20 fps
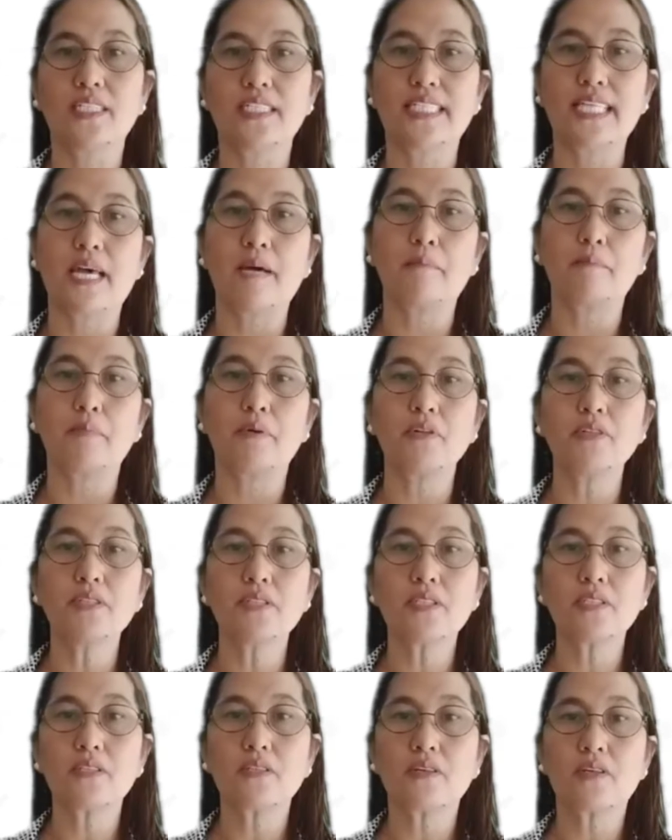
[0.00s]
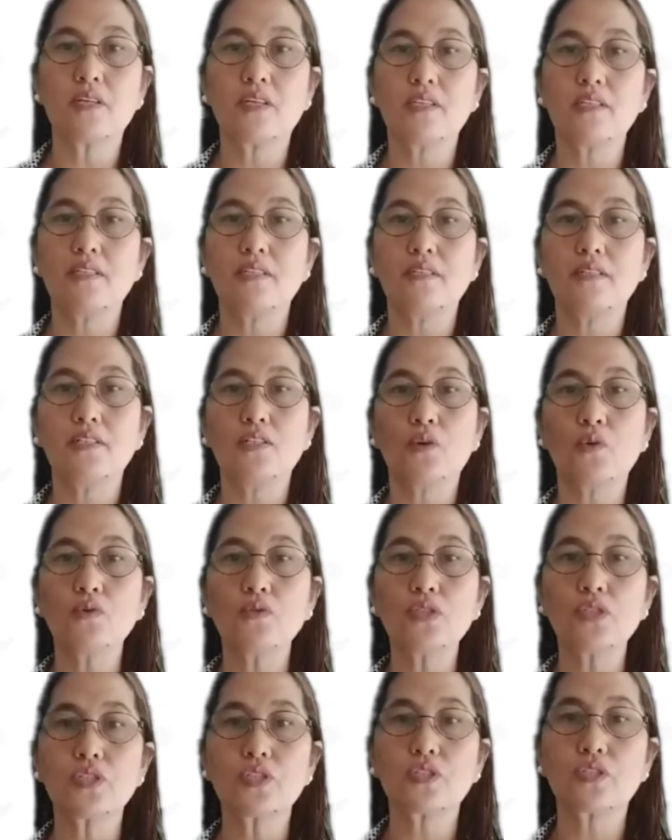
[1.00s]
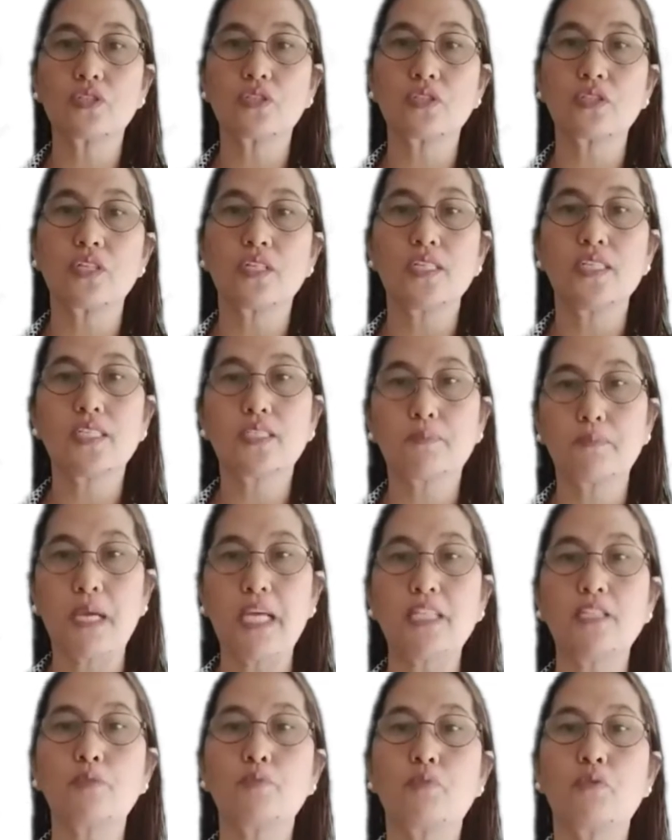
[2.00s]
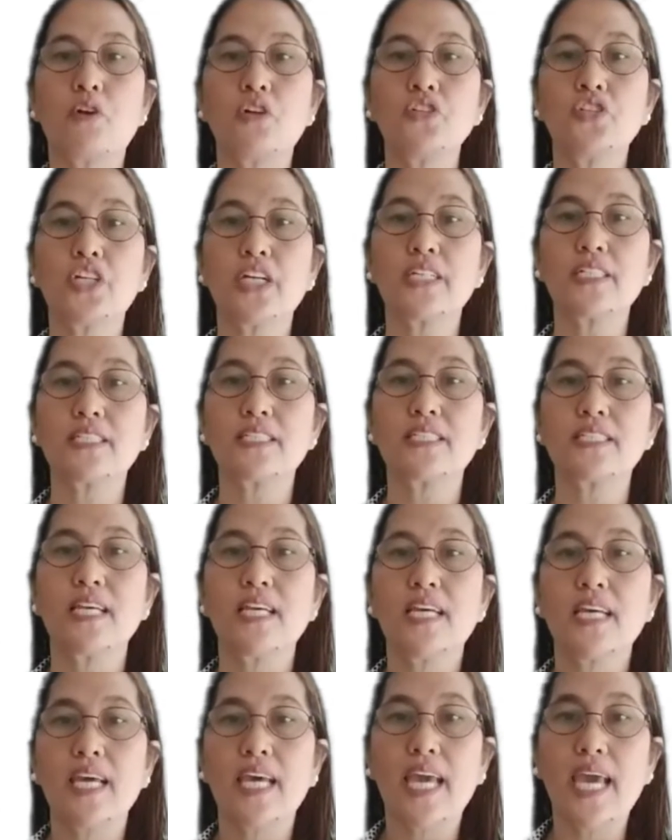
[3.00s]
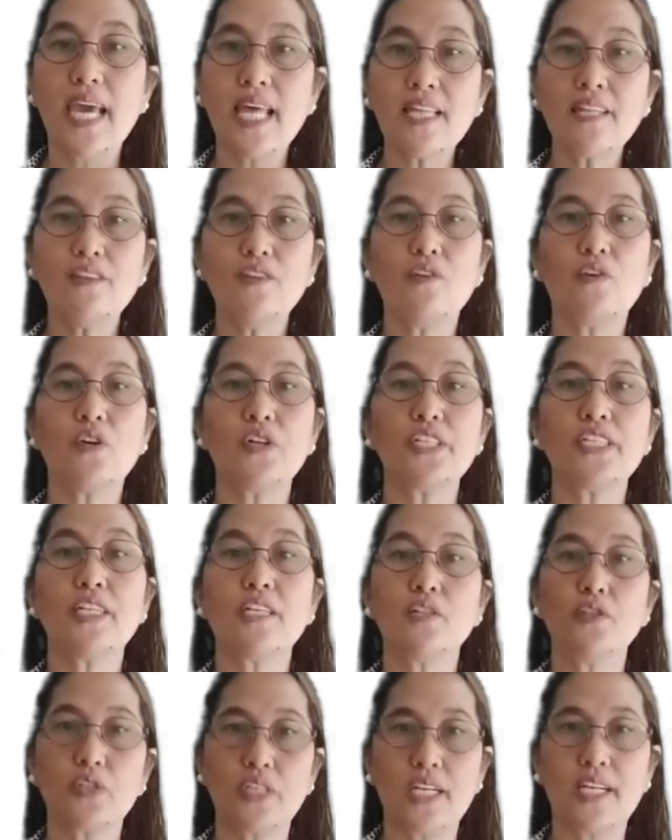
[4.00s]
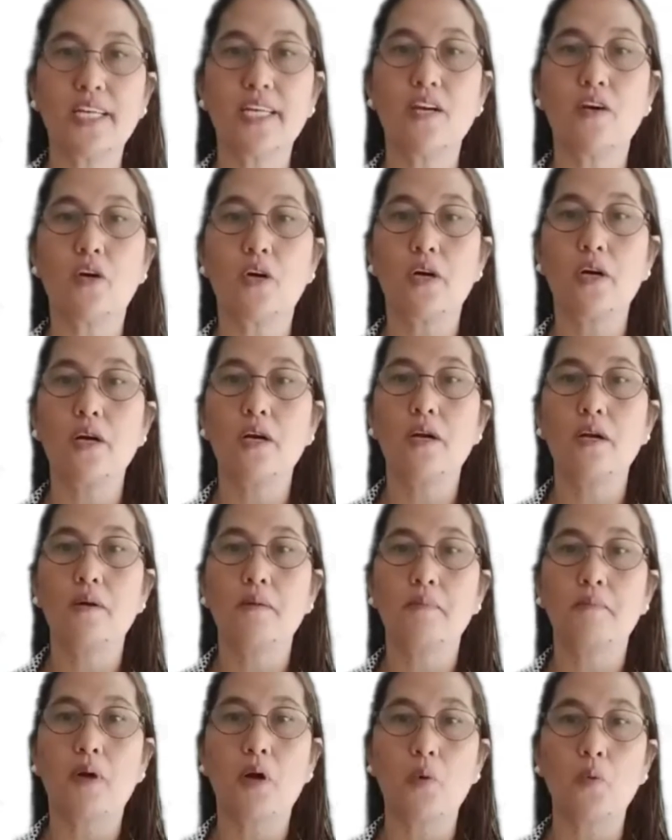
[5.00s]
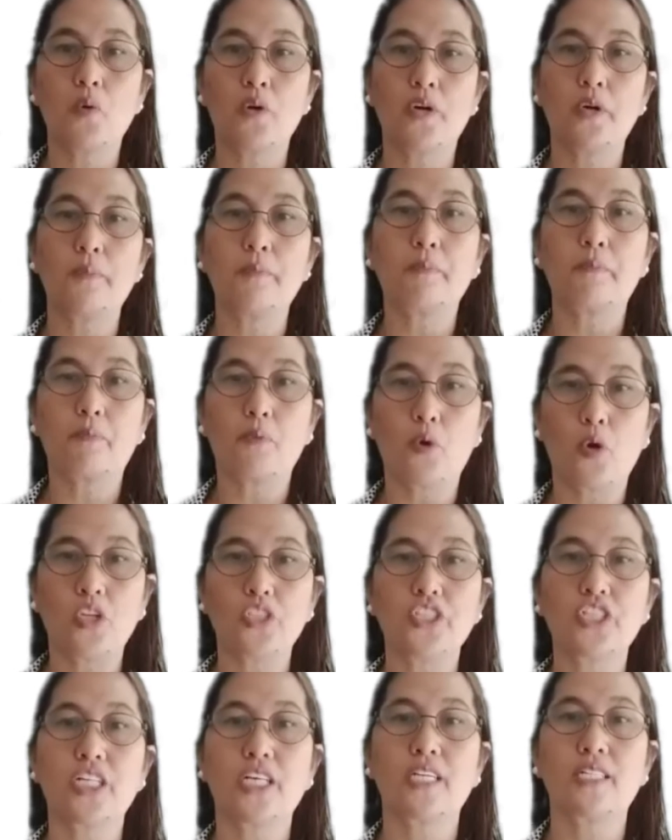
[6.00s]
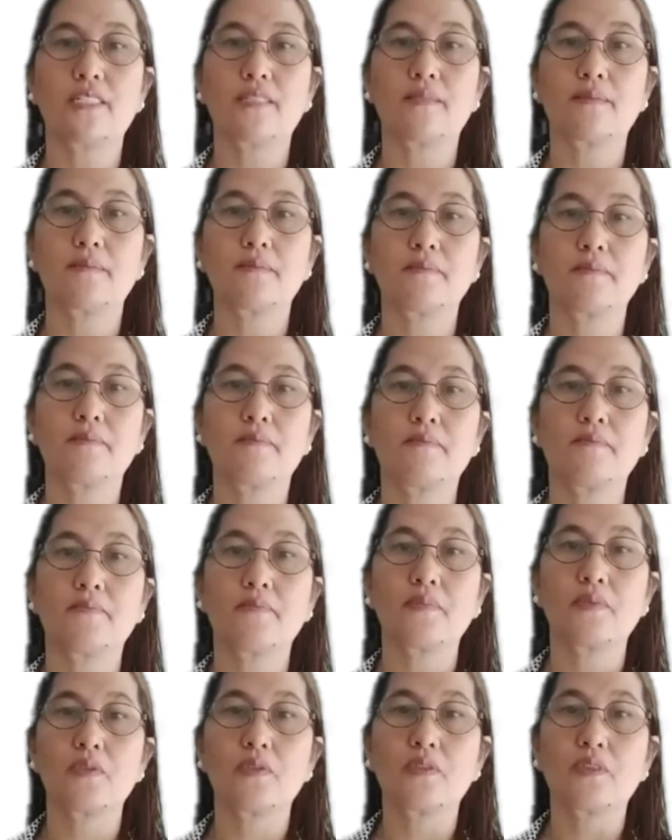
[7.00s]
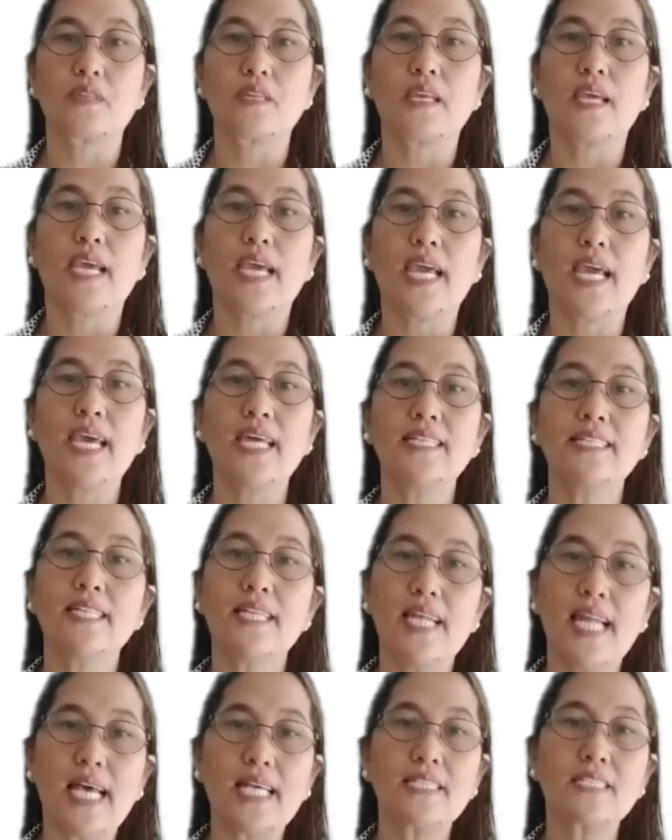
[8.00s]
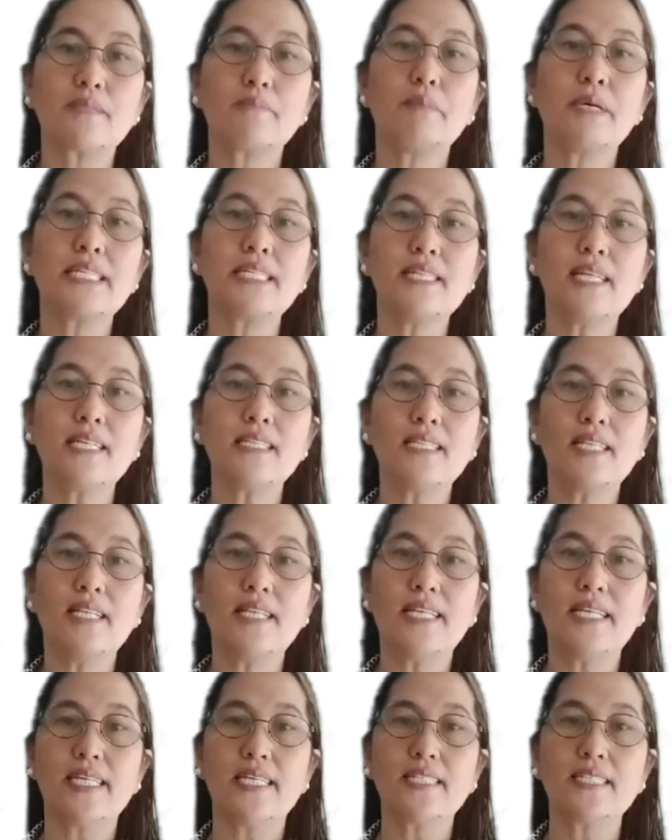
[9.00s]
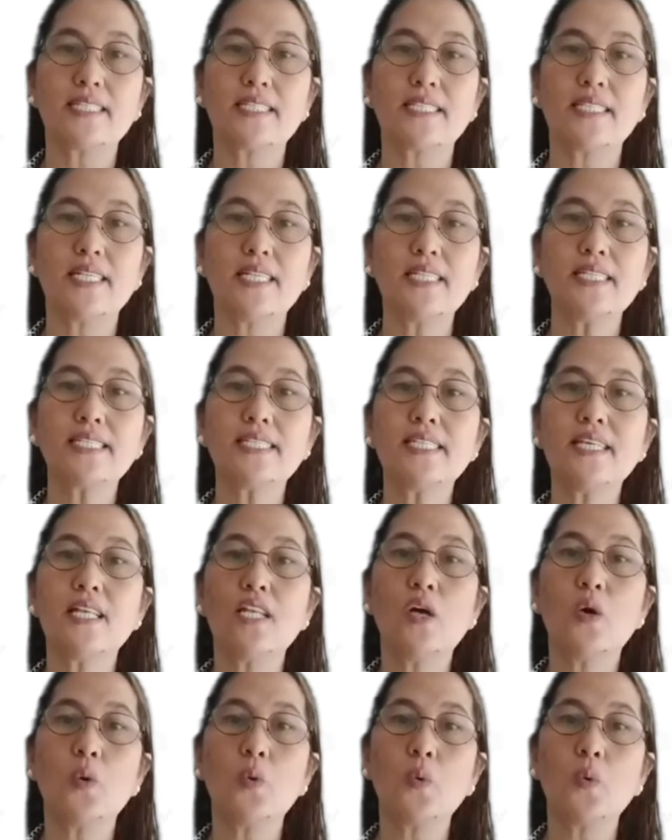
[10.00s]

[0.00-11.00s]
Examples are those space projects and or the nuclear power project. And the last but not the least is the